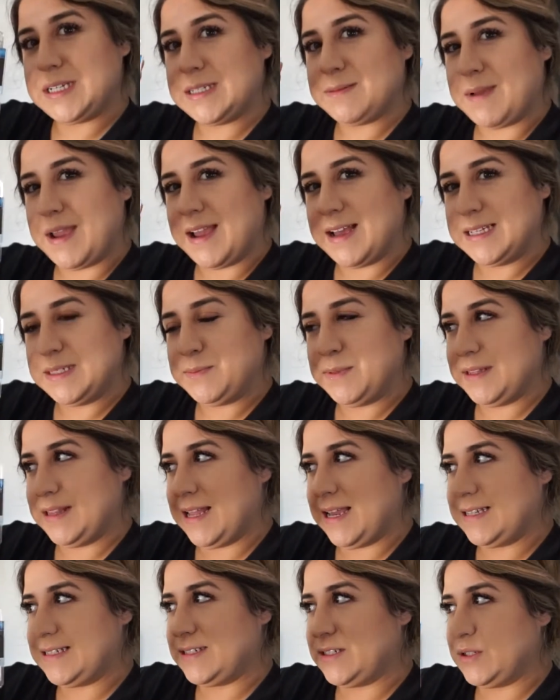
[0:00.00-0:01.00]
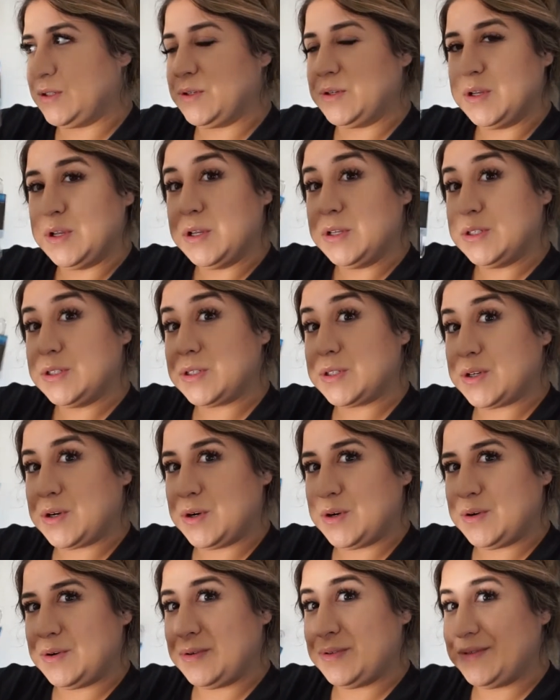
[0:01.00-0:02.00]
because my husband likes to
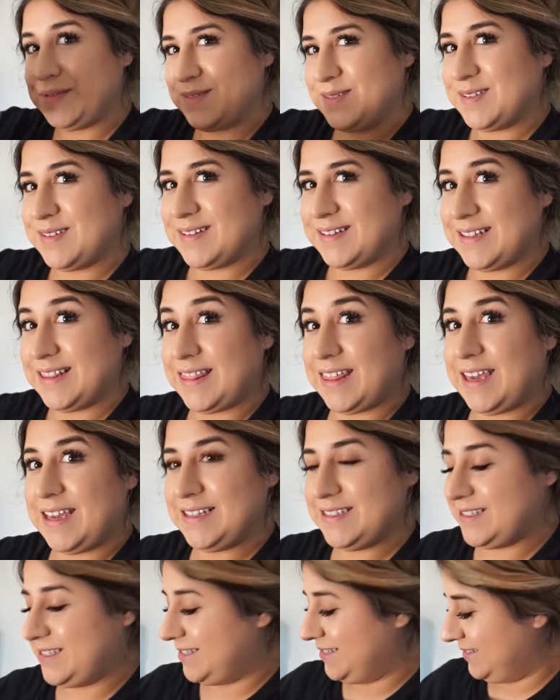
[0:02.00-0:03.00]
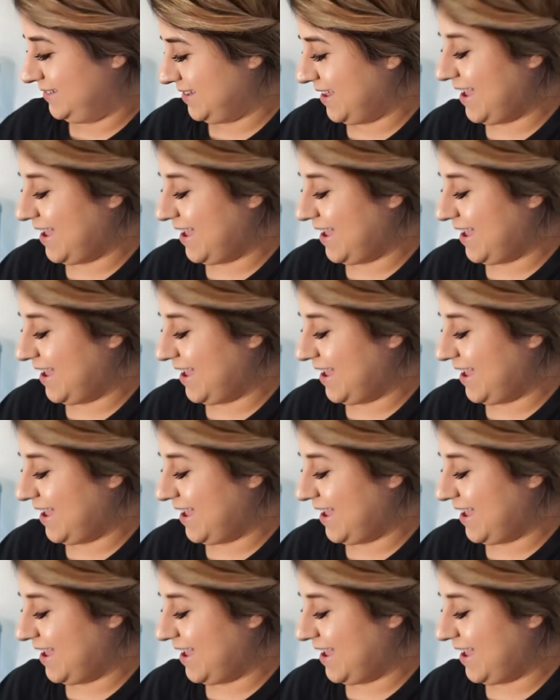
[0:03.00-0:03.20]
screw things.